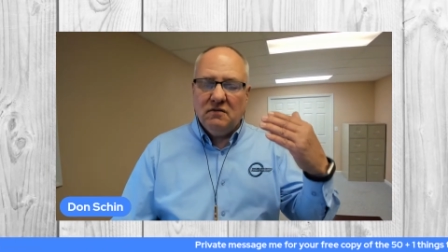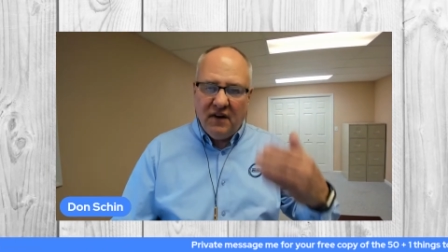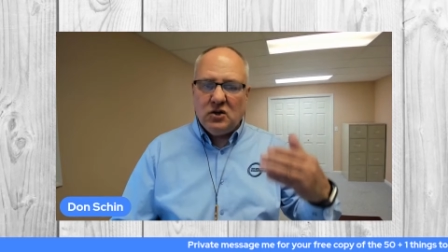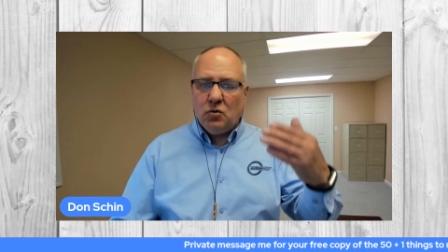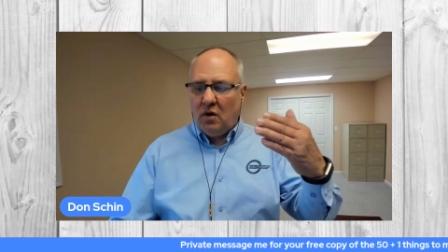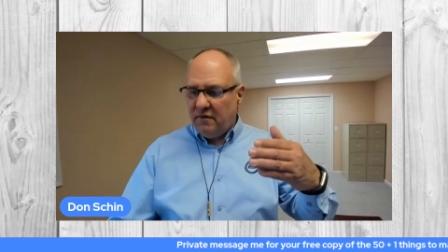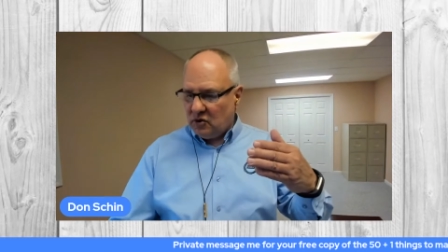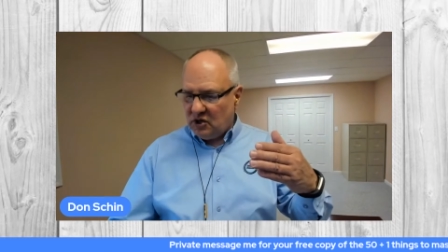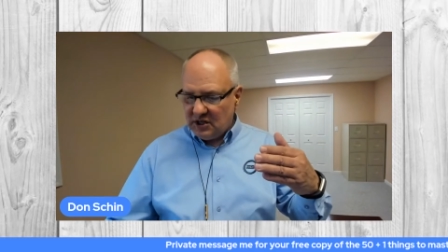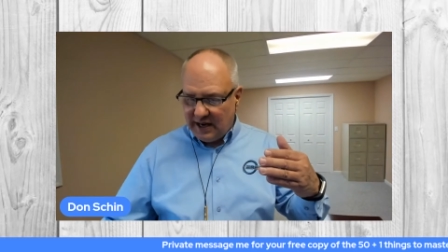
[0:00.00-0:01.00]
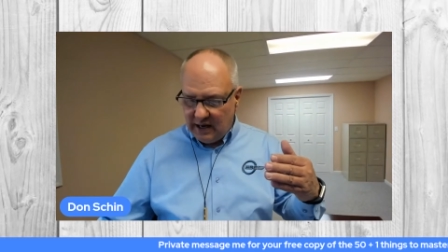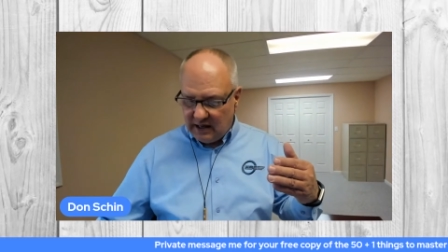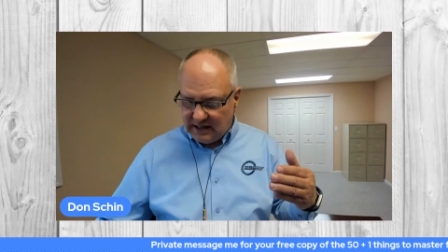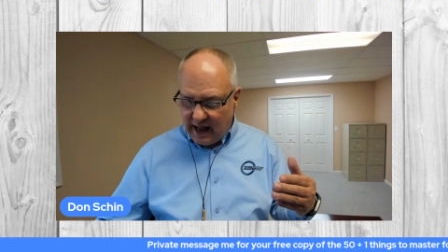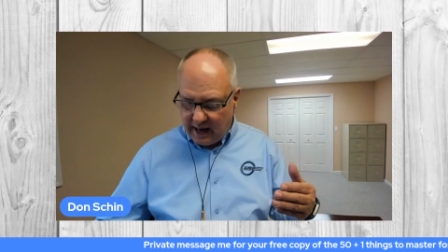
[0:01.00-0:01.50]
visual versus
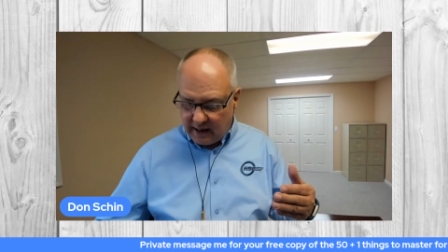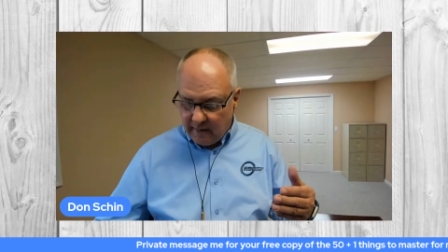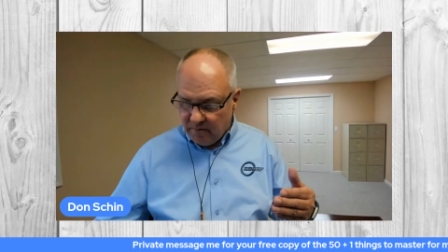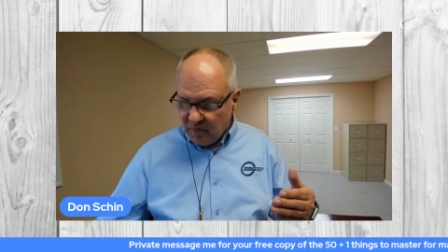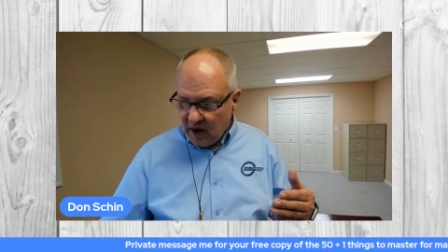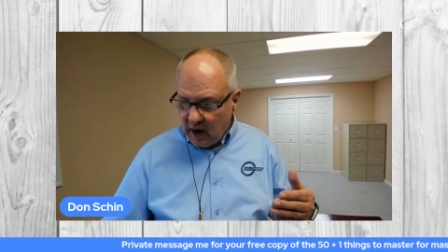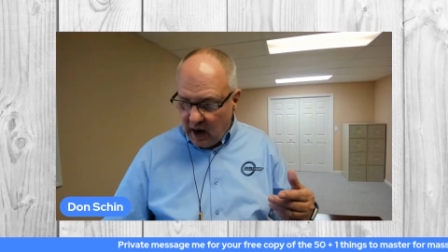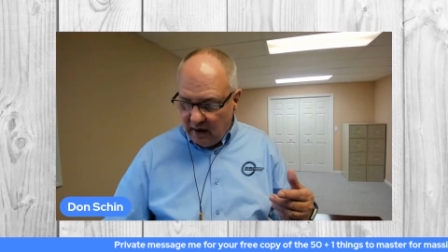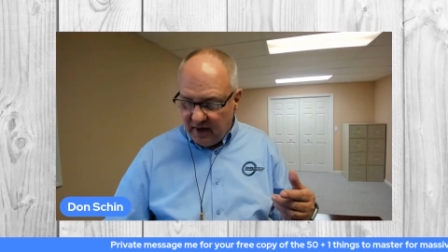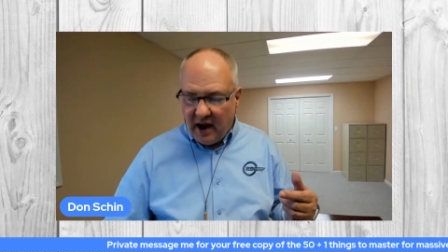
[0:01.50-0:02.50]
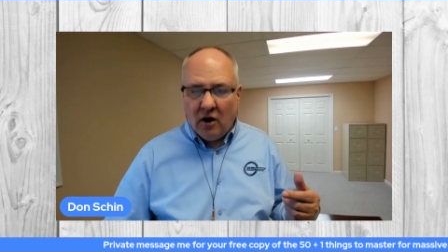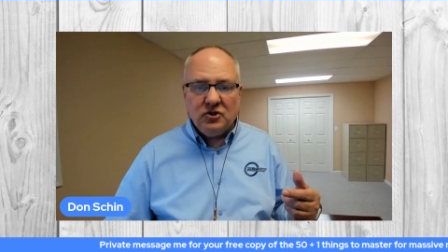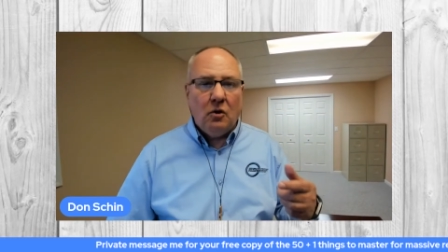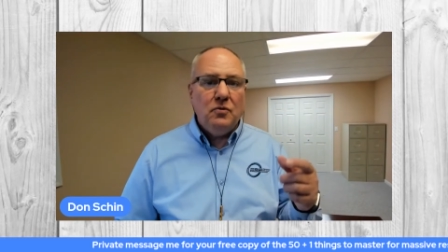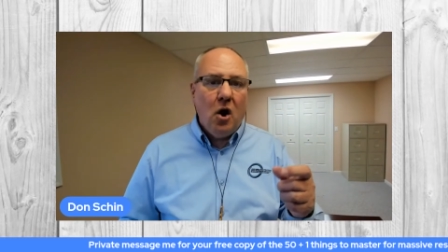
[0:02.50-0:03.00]
kinesthetic. They
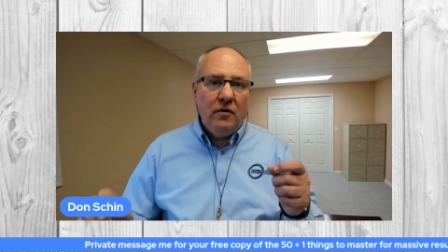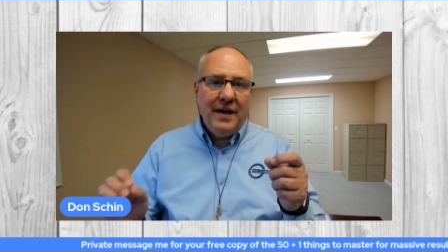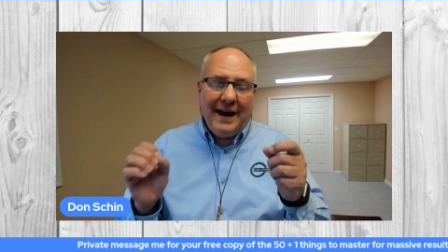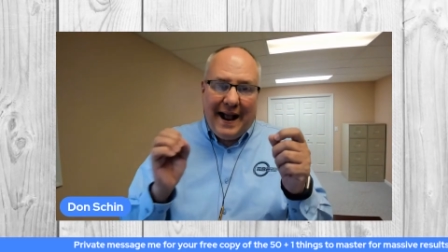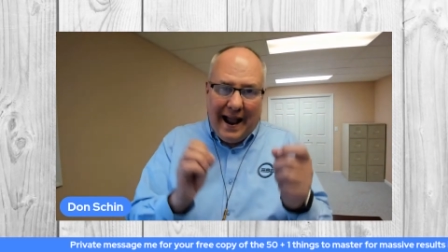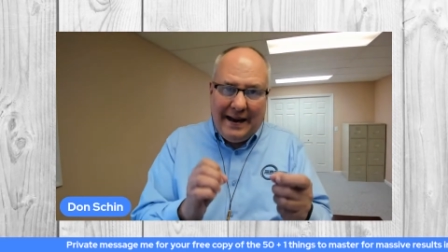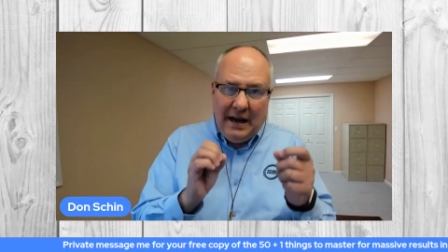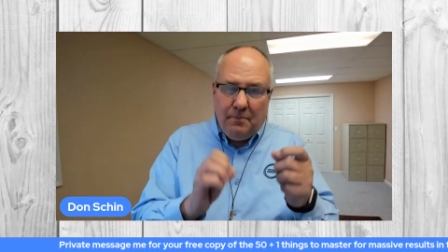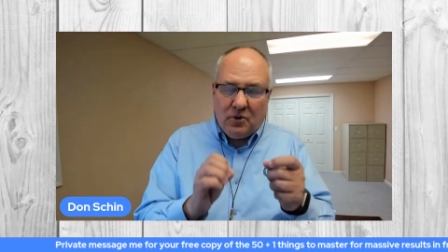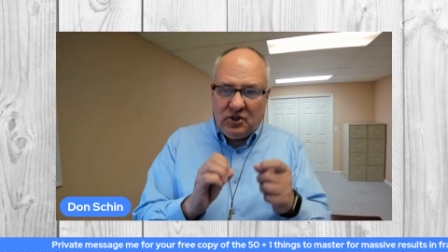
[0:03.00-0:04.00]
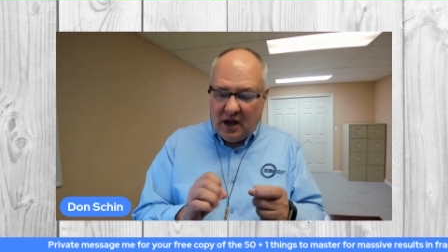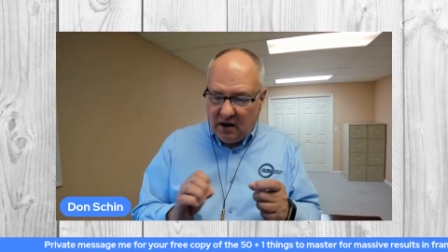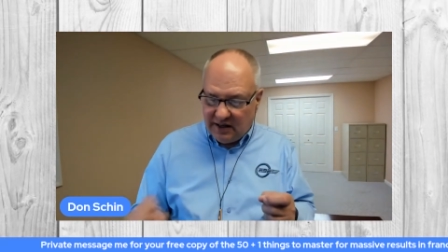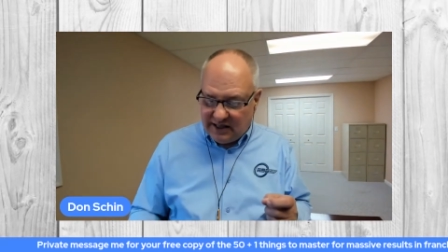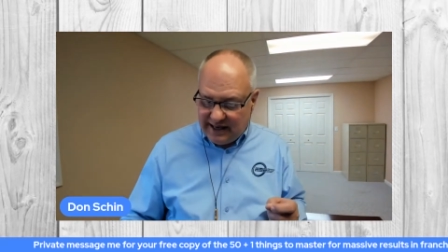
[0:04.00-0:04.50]
also know that 80%
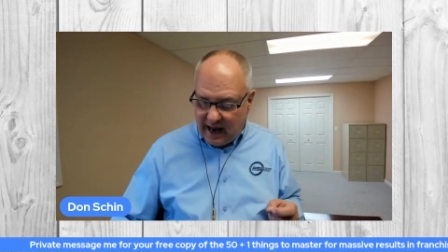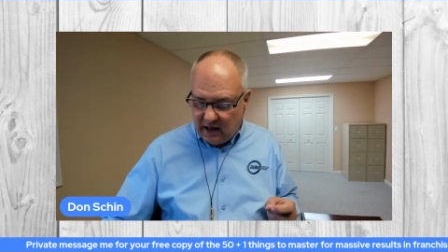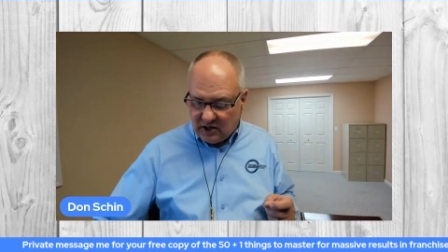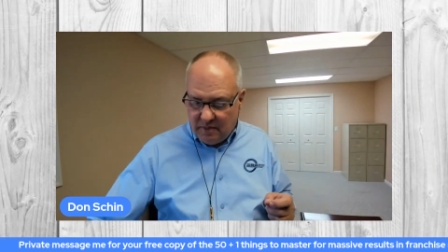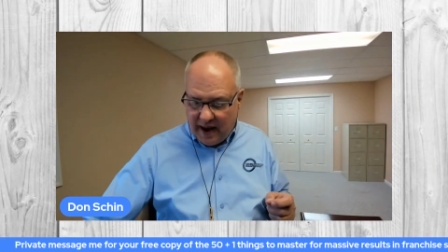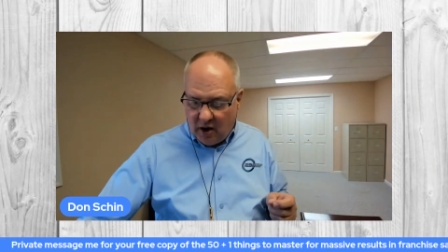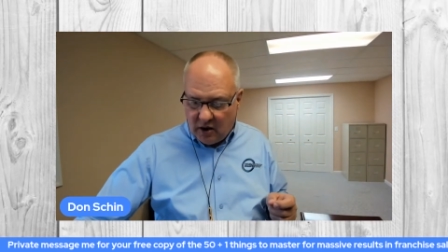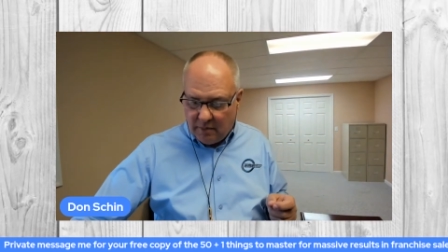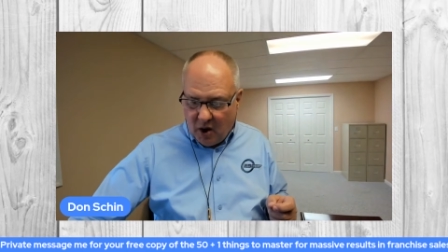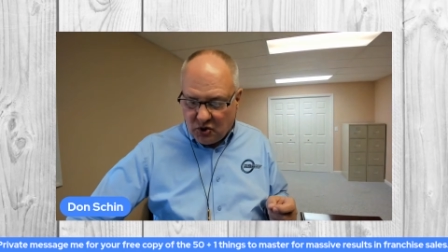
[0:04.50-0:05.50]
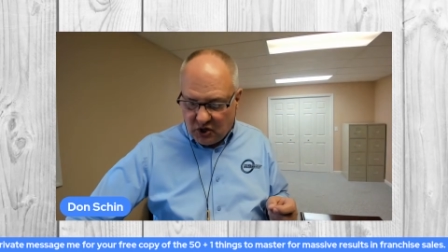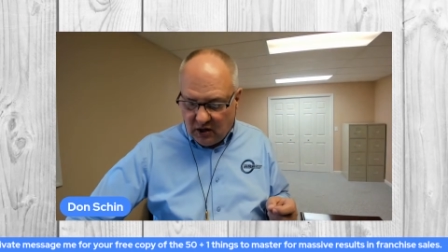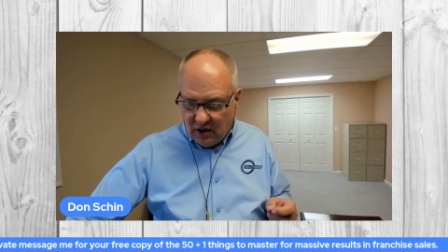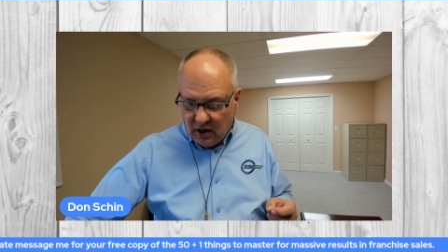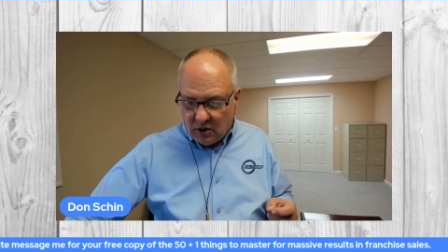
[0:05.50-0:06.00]
of the sale is made on
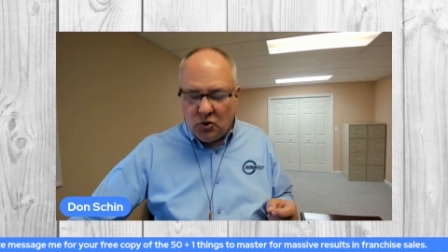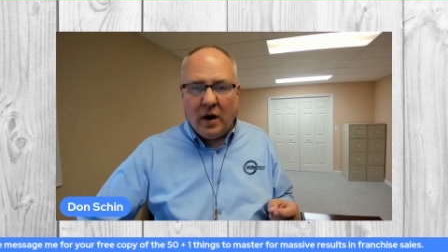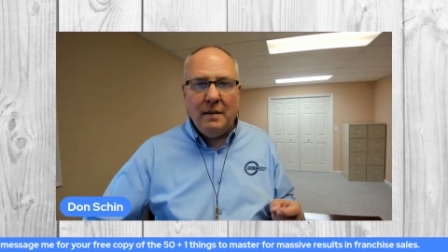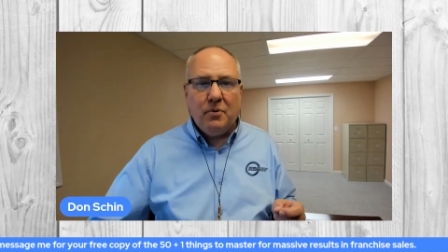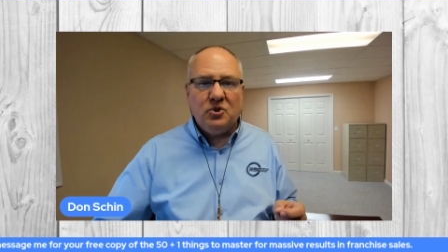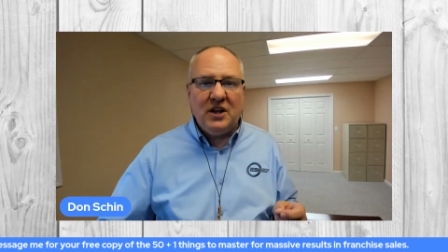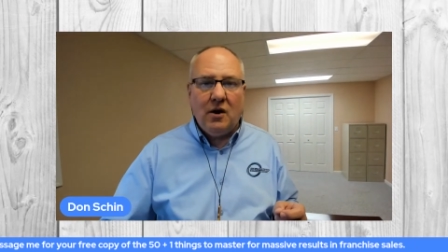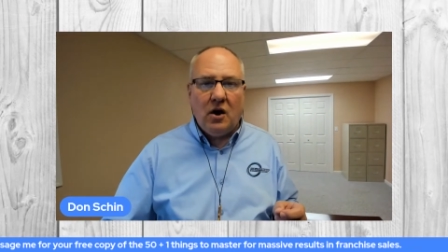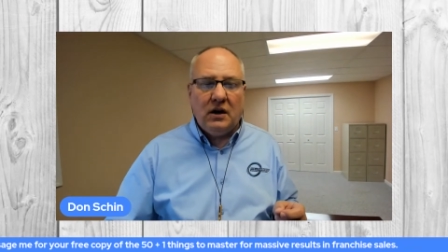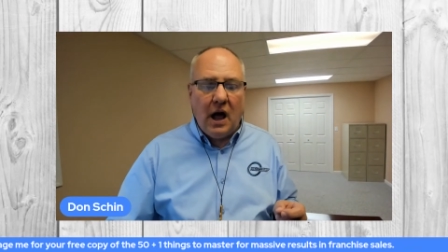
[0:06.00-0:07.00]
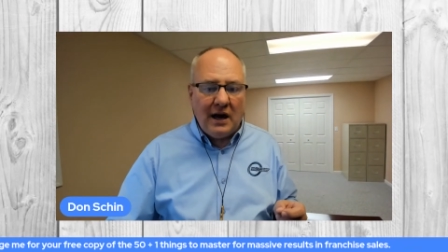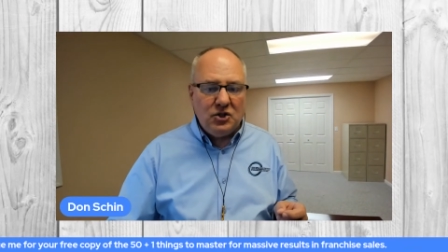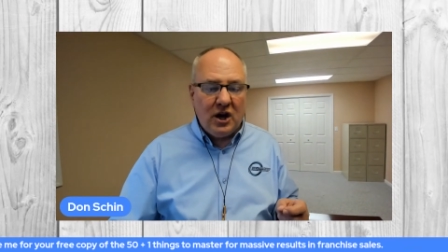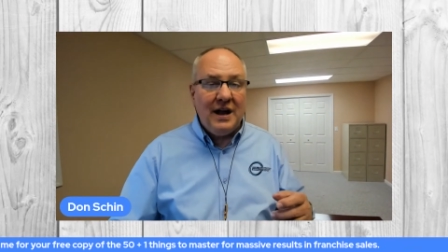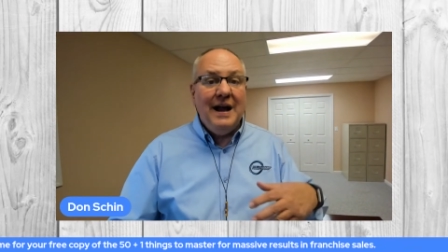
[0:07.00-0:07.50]
emotion, 20% on
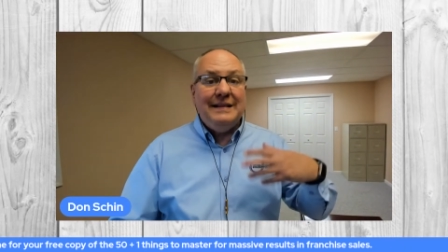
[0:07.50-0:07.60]
logic.